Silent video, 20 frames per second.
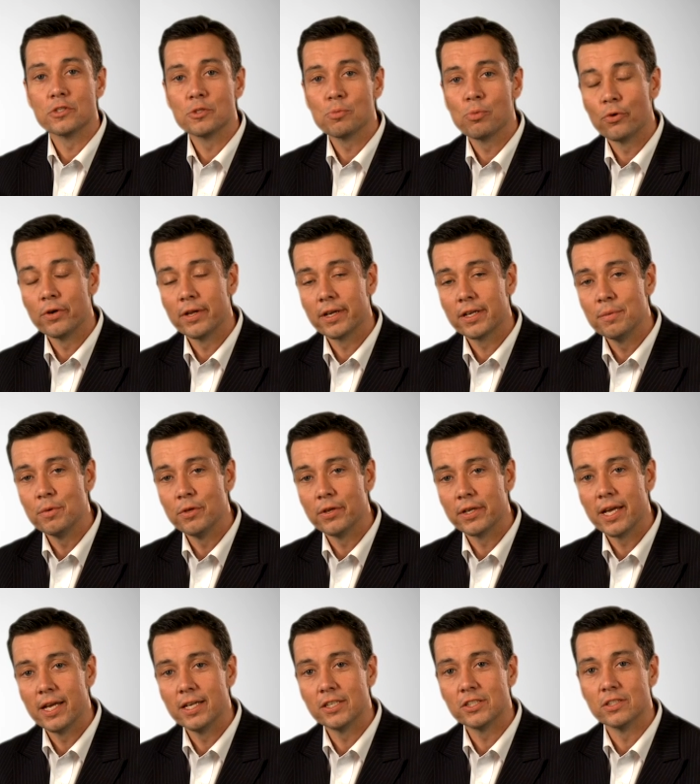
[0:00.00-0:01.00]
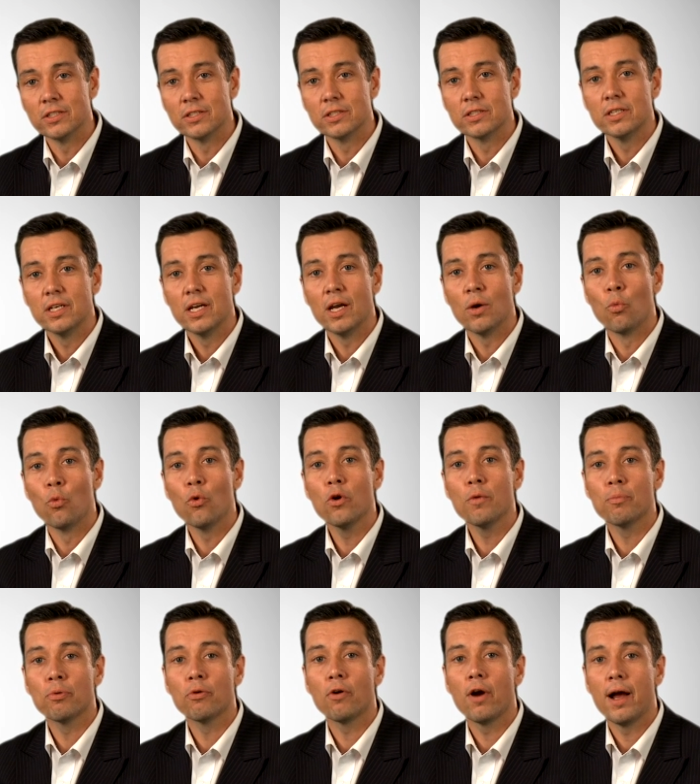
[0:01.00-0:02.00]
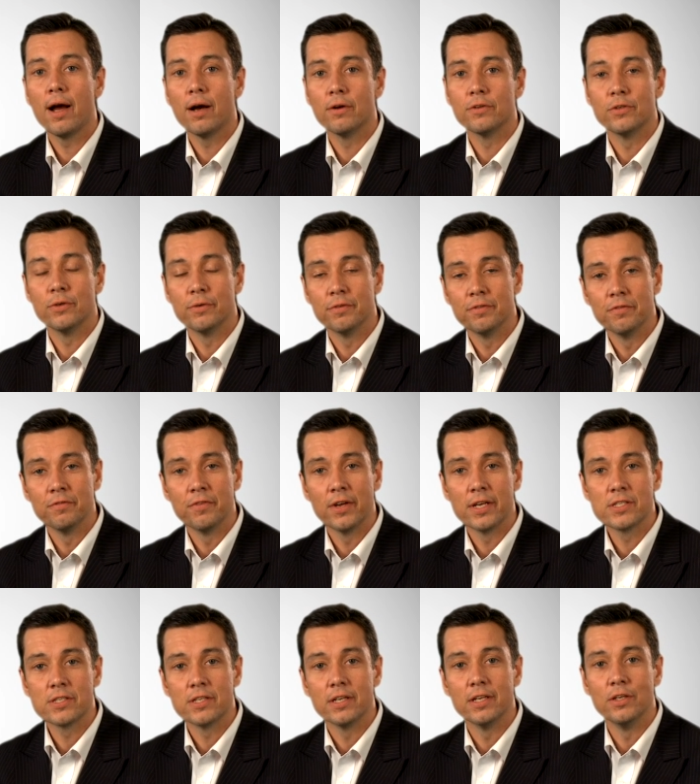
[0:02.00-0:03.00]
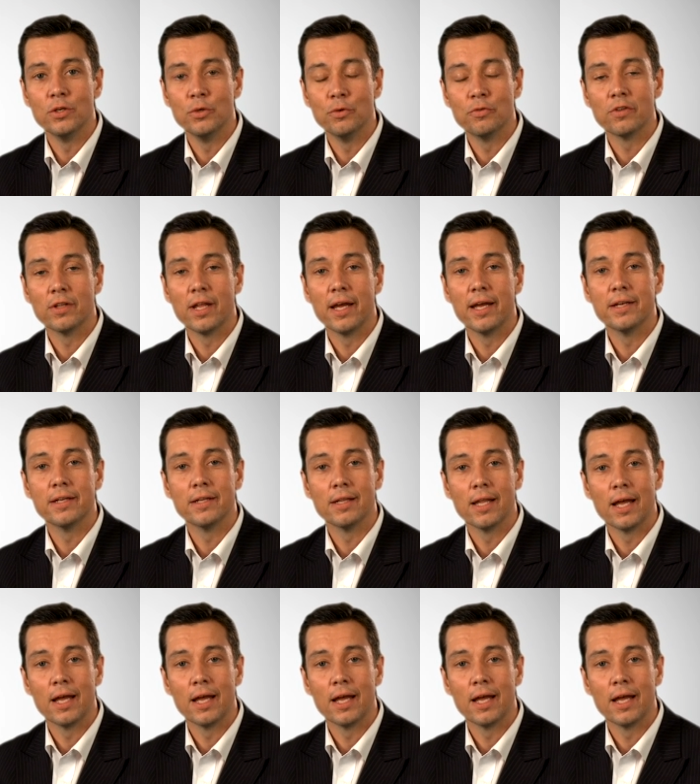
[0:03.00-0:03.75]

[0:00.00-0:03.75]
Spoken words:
ExploreNet Communications, and we're proud to have invested in Newfoundland and